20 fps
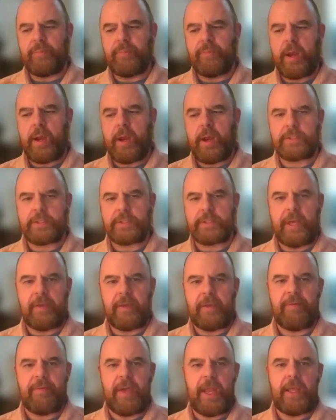products
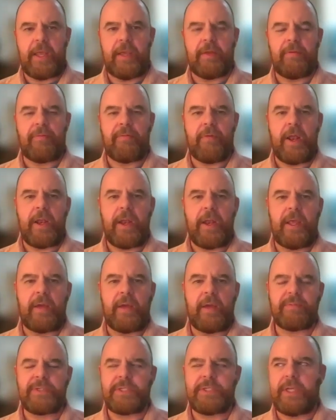like Fannie and Freddie,
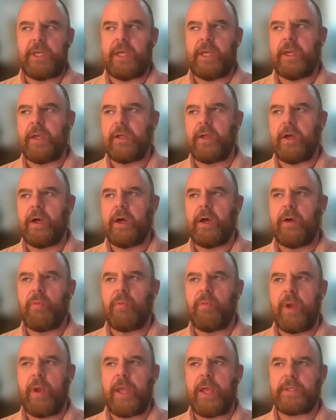I'm seeing
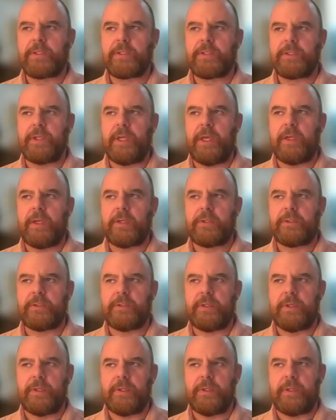rates
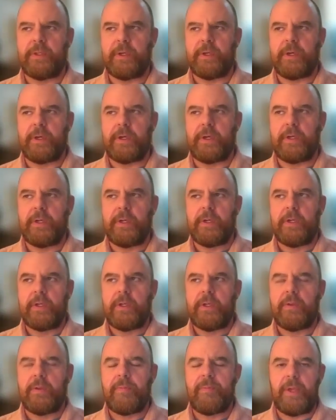into the
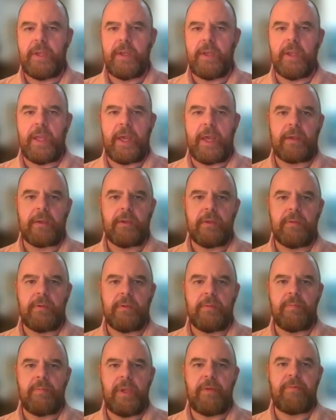mid
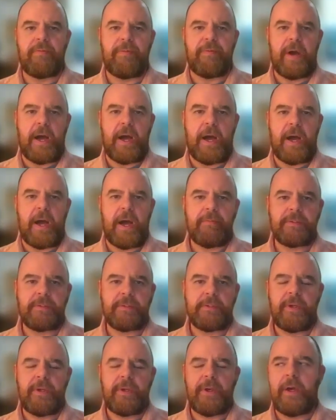
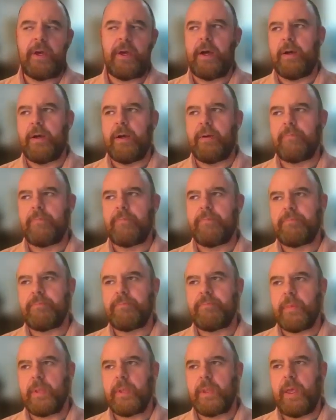fives
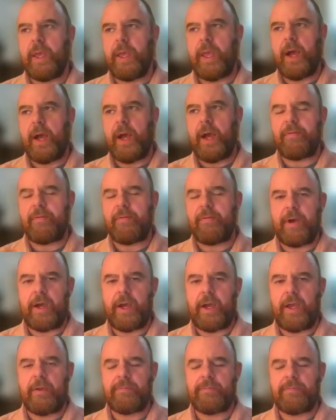and high
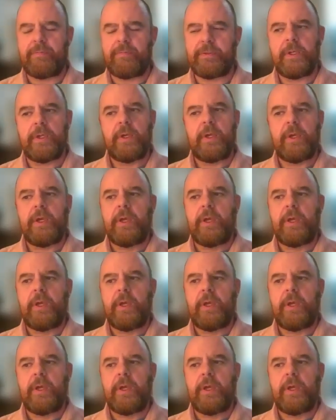fives.